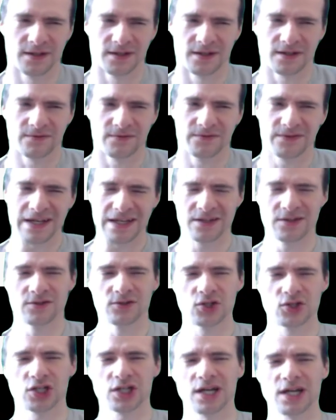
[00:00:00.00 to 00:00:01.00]
when you
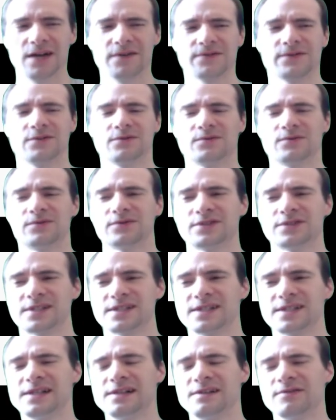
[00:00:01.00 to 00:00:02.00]
shove, you
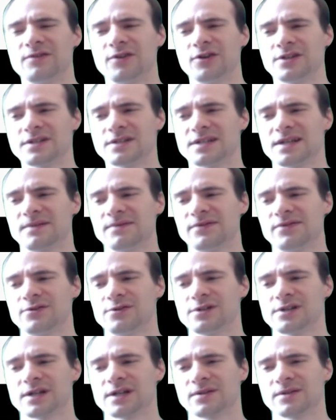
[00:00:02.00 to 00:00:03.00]
still want some
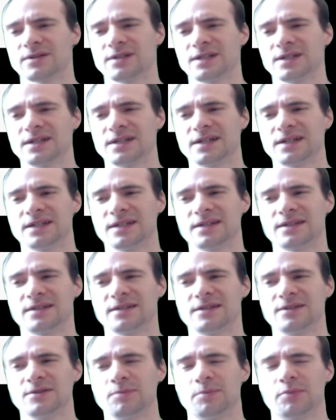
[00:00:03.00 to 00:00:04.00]
fold equity, and
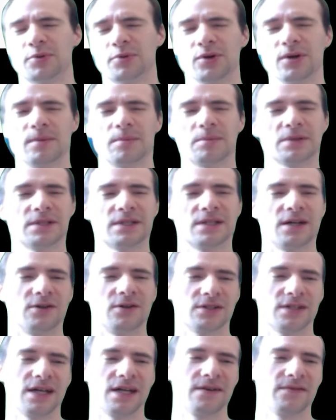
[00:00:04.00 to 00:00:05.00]
you probably
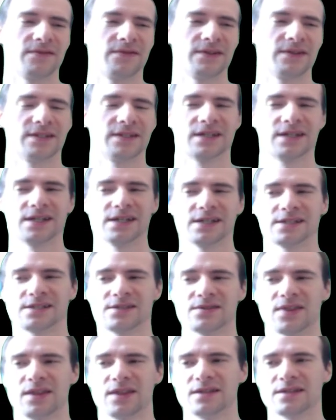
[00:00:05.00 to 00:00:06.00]
don't have it
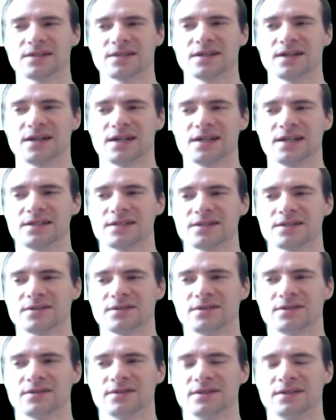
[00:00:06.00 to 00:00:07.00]
against these guys.
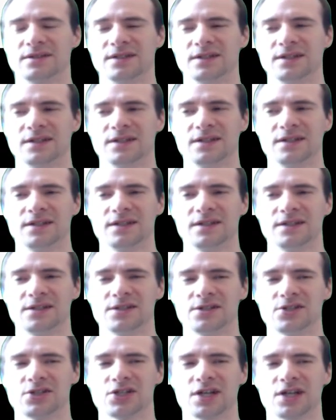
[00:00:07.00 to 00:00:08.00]
So
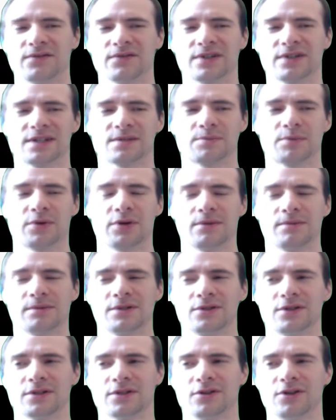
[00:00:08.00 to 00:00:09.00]
shoving is probably
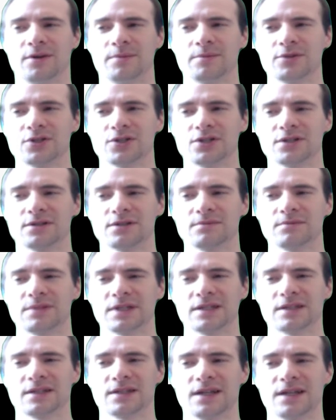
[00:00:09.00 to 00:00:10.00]
not an option,
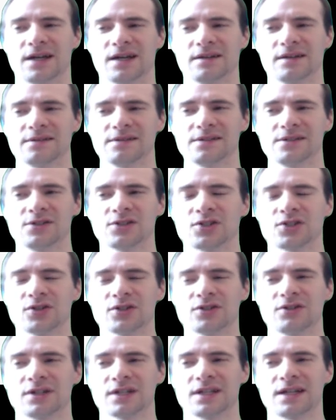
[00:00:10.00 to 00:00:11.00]
but yeah, you should
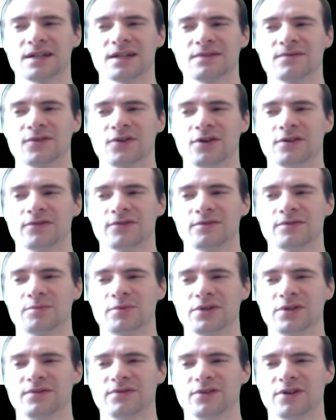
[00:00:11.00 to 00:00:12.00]
not get involved
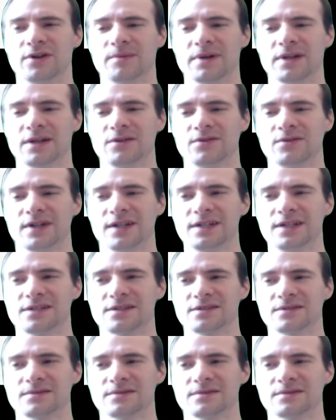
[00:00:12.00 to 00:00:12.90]
pre-flop anyways.